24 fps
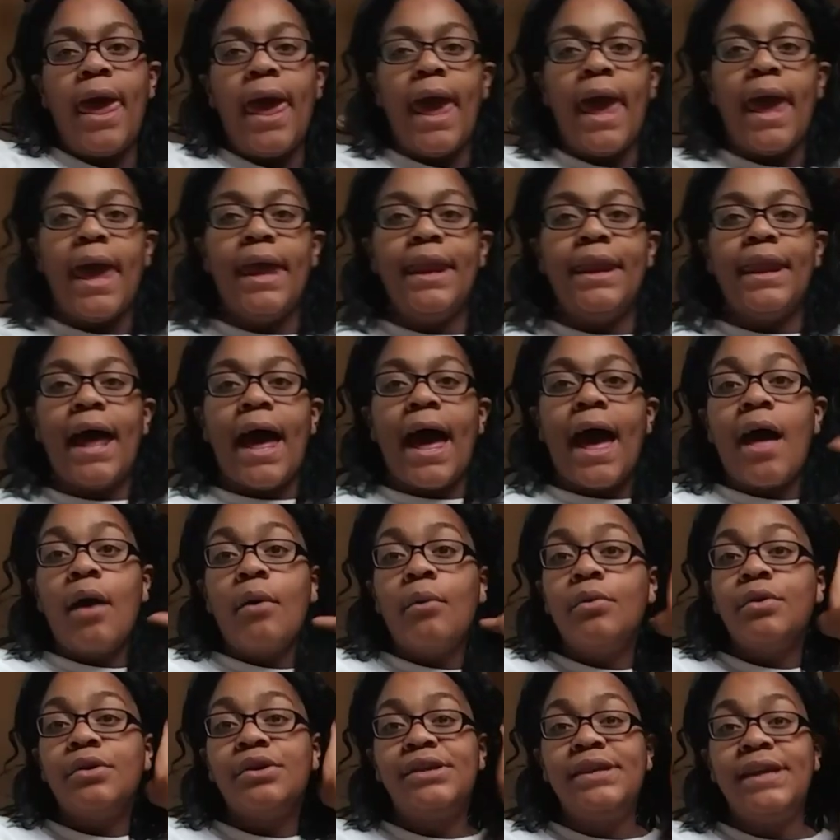And I
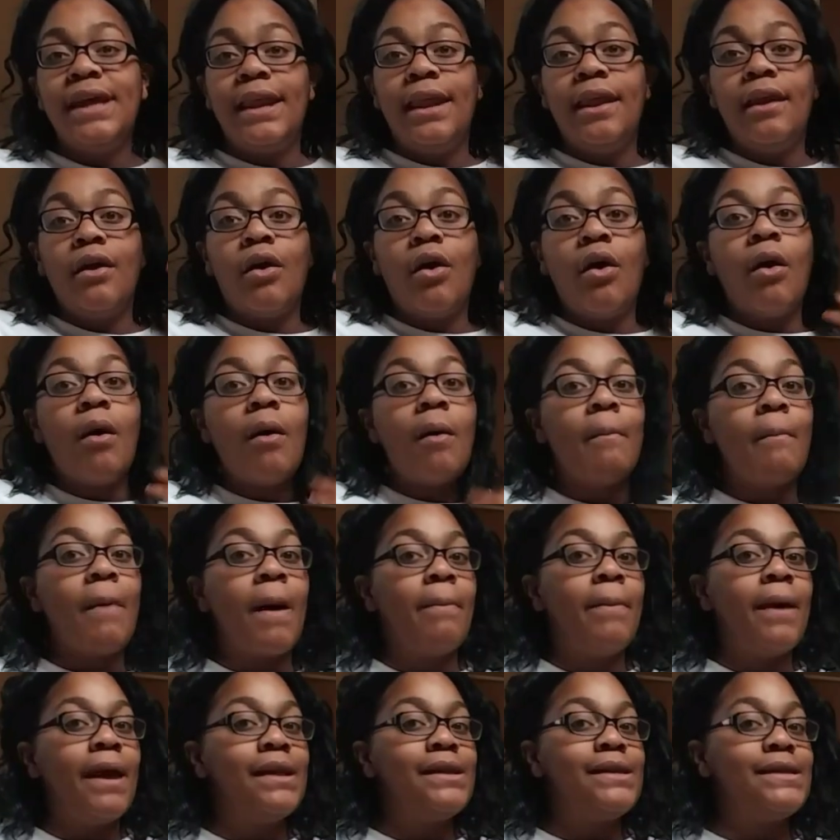will sit it on
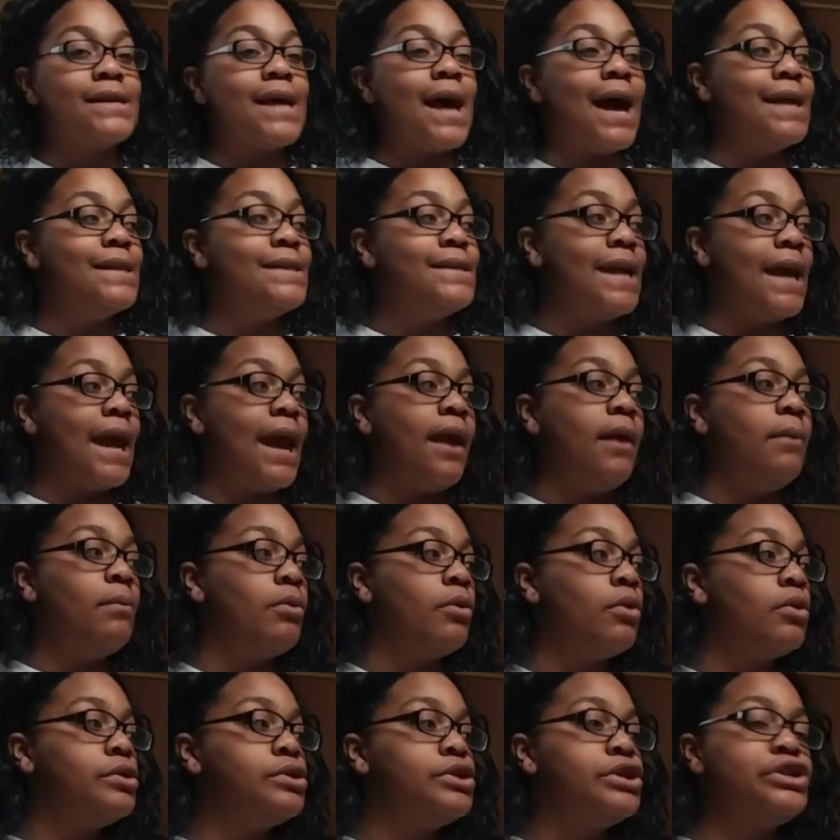my bedside
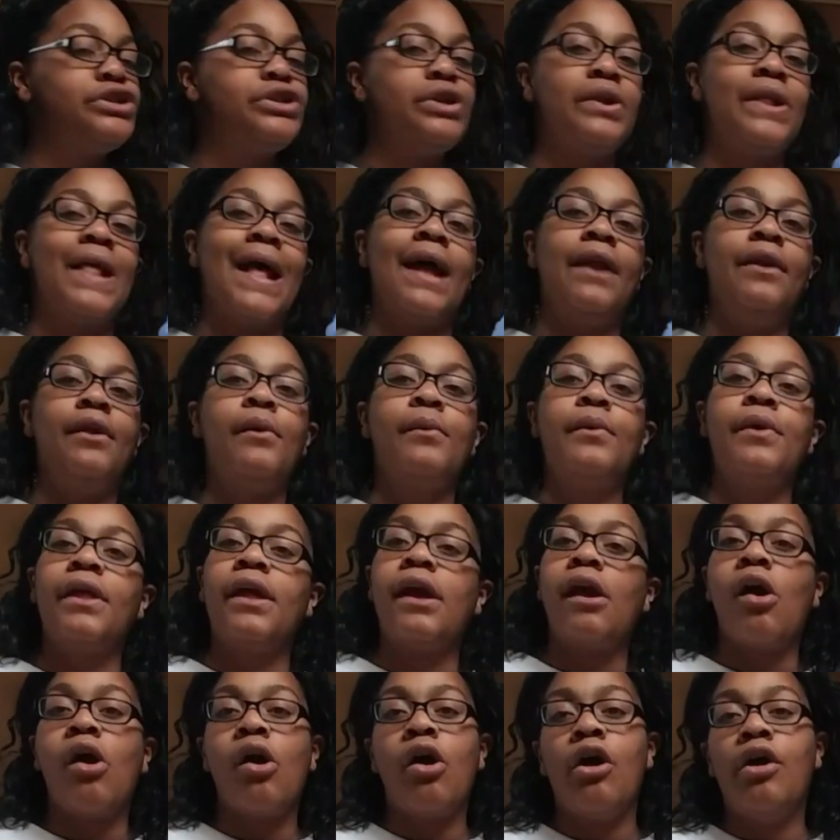table just so that I know where
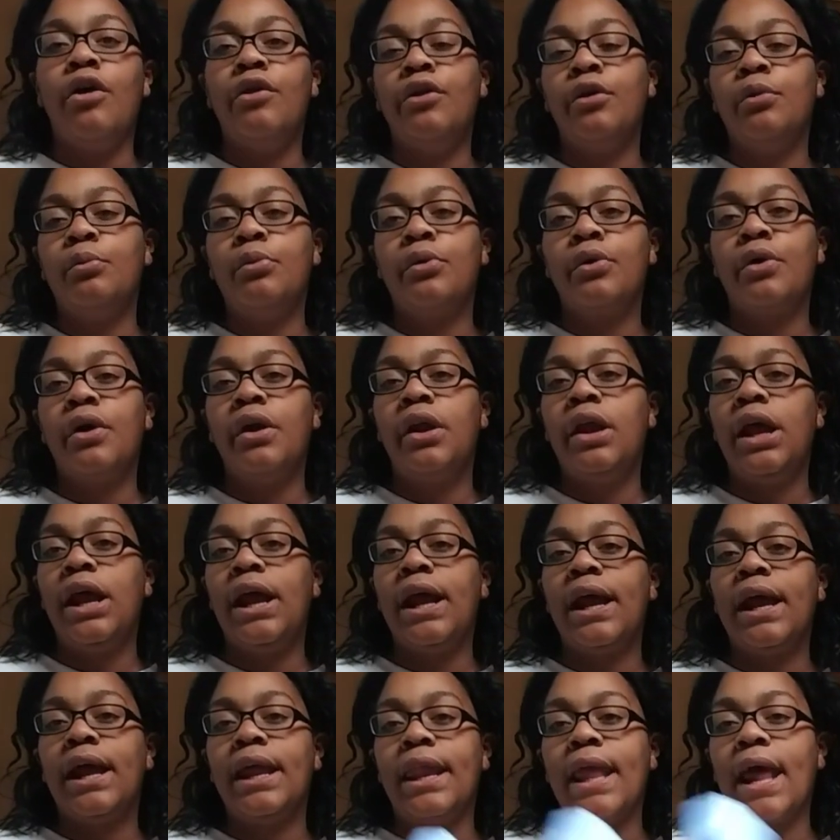they are in the
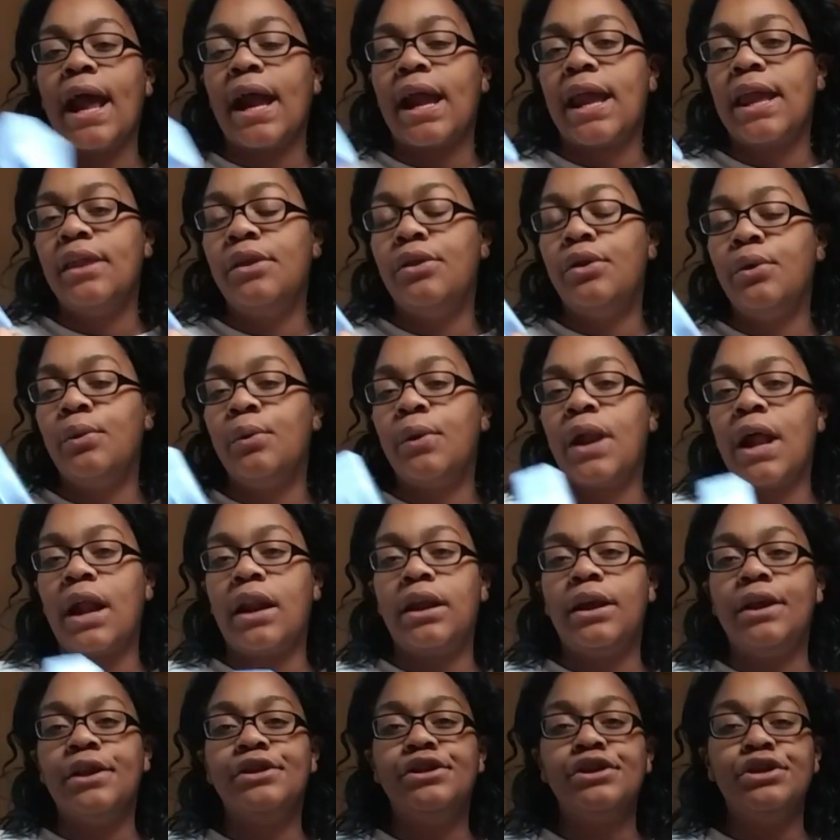morning and I can do what I
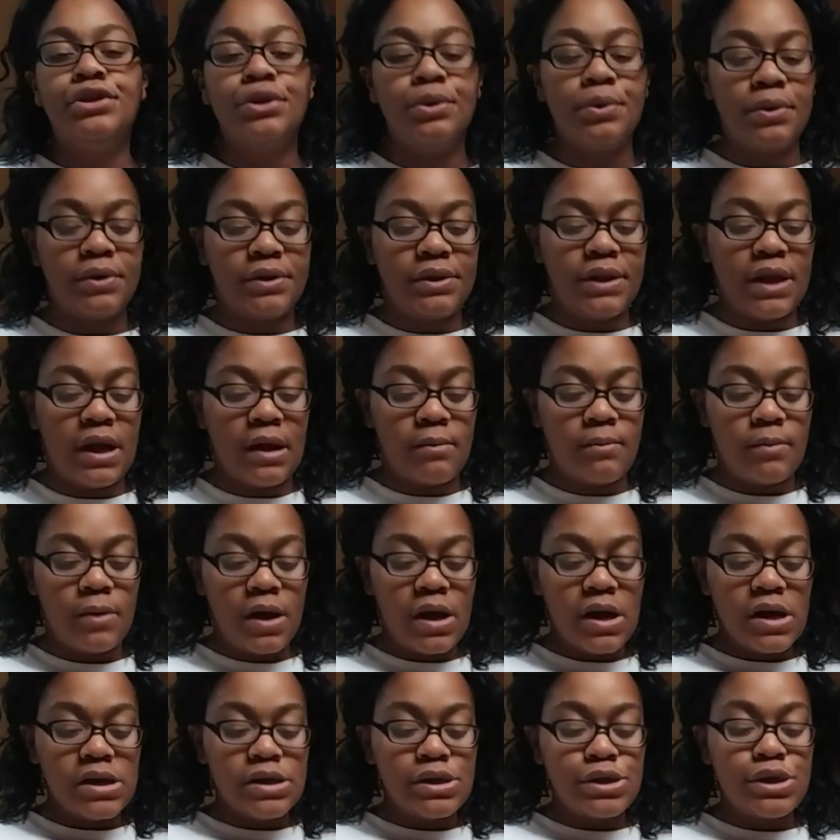need to do with them.
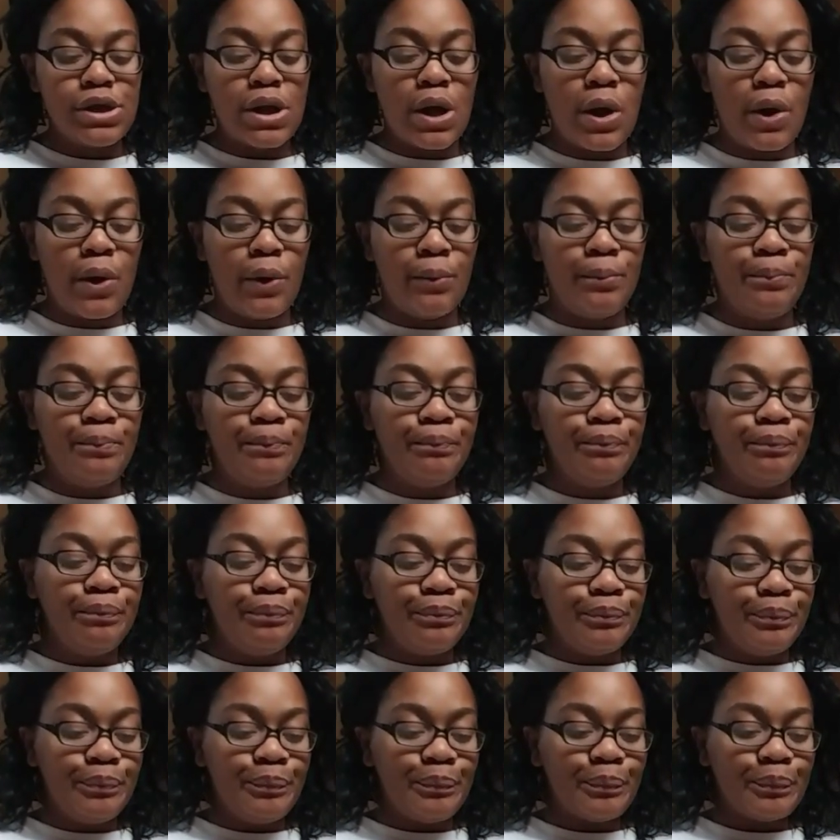So,
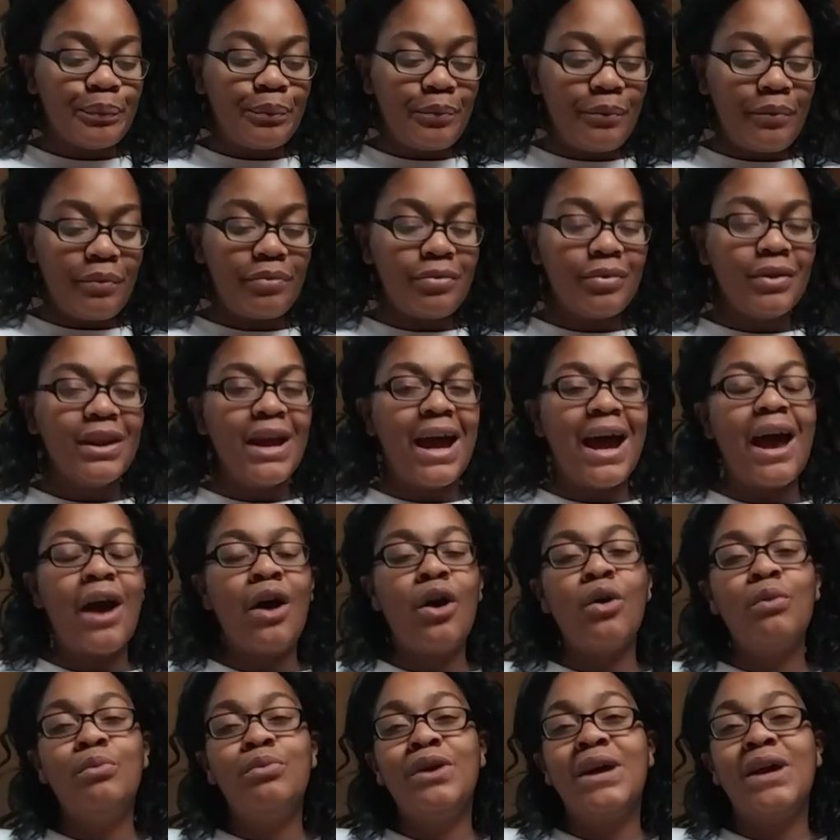
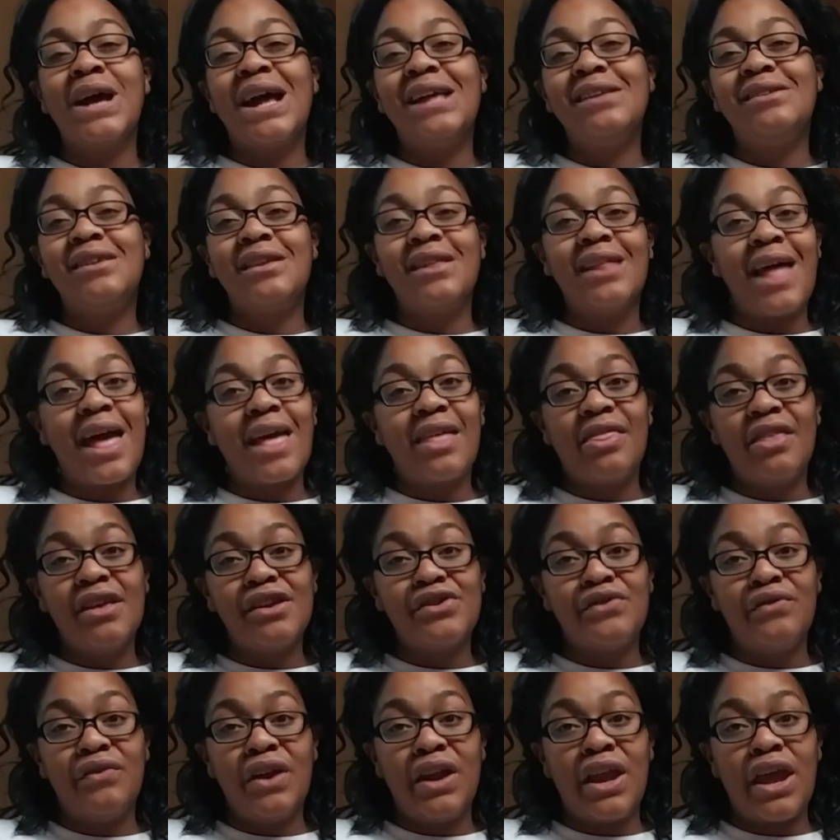I hope you guys like
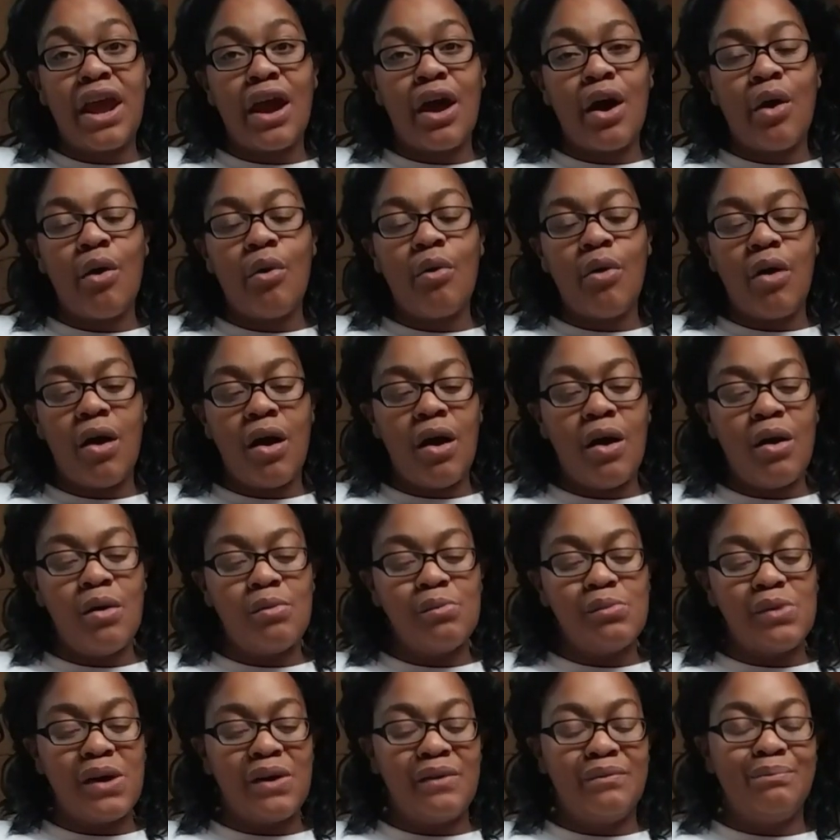this video
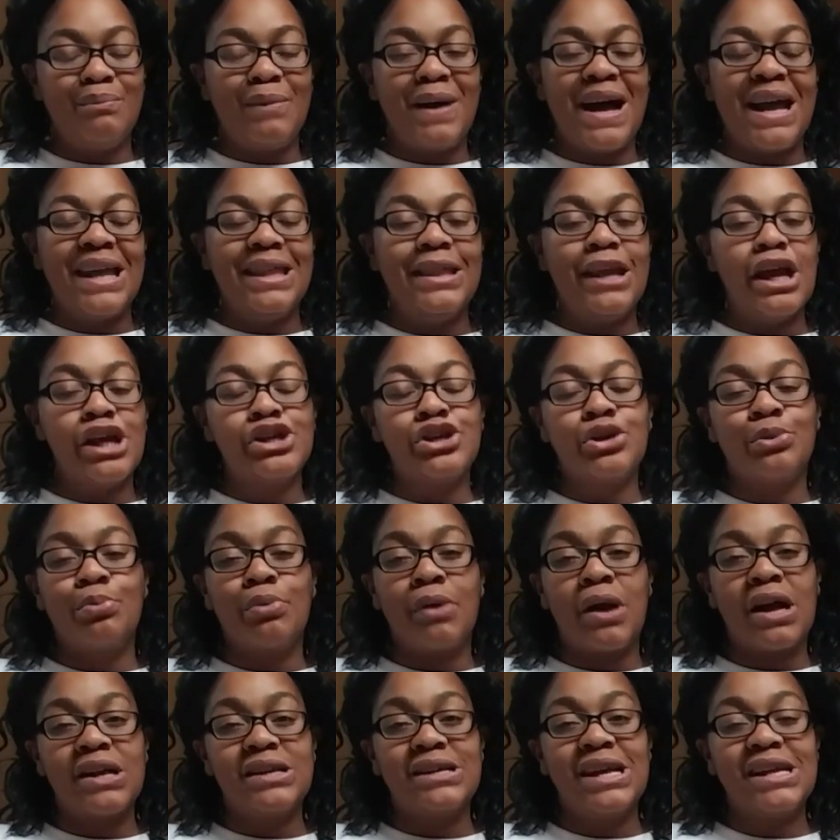of my denture
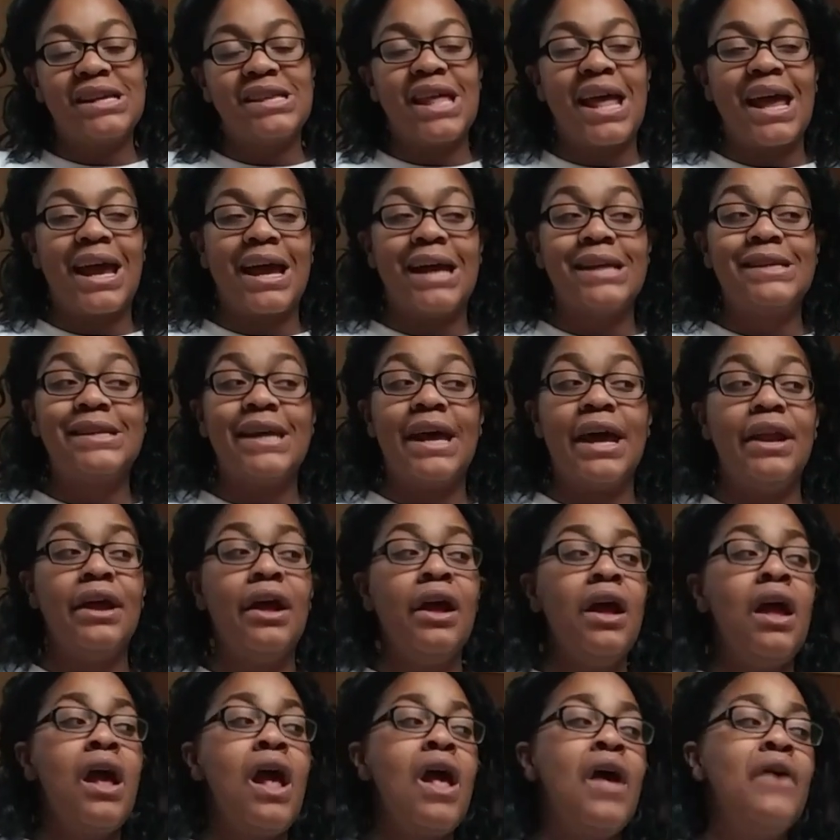process. Like I said,
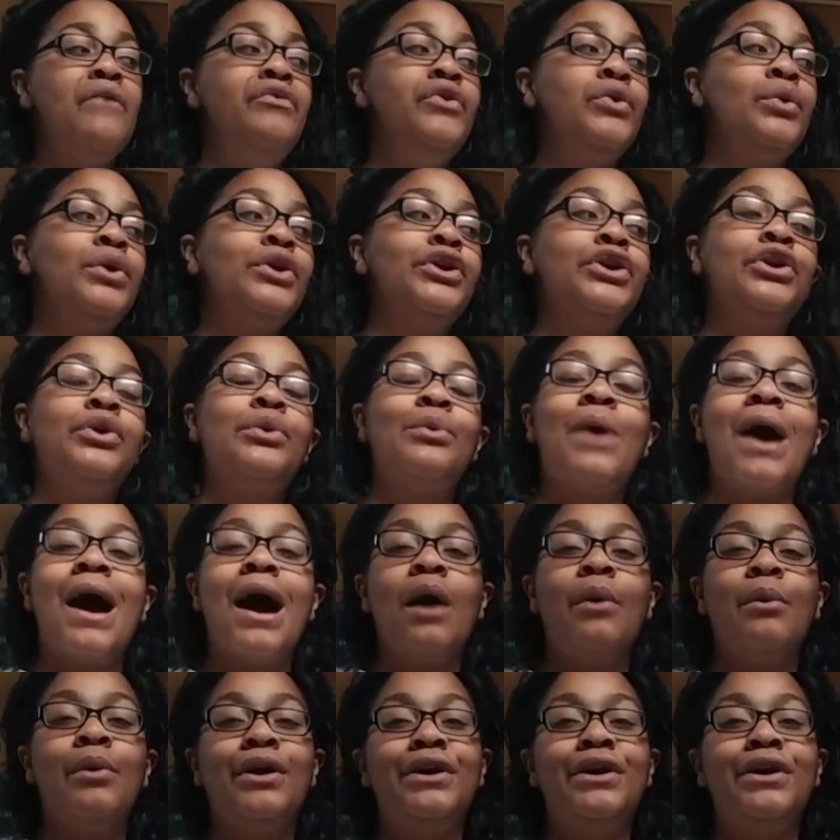if you want to know why I